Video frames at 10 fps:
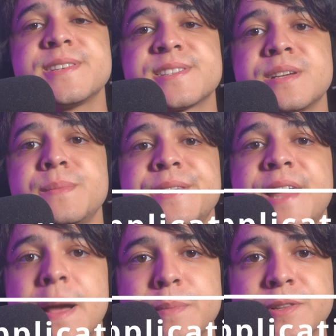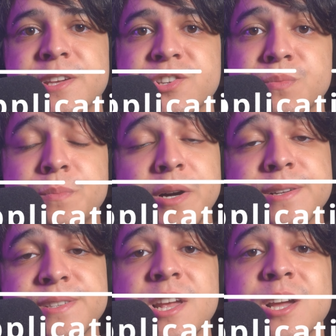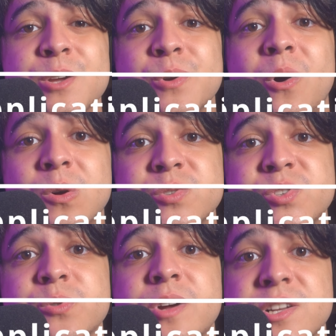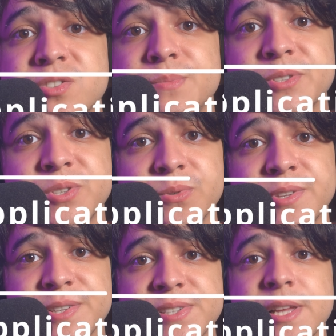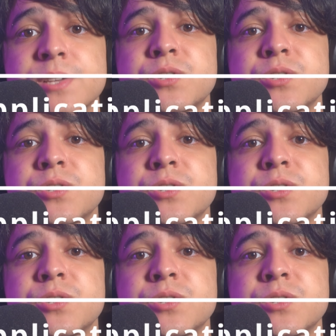system and application bugs could also contribute to this,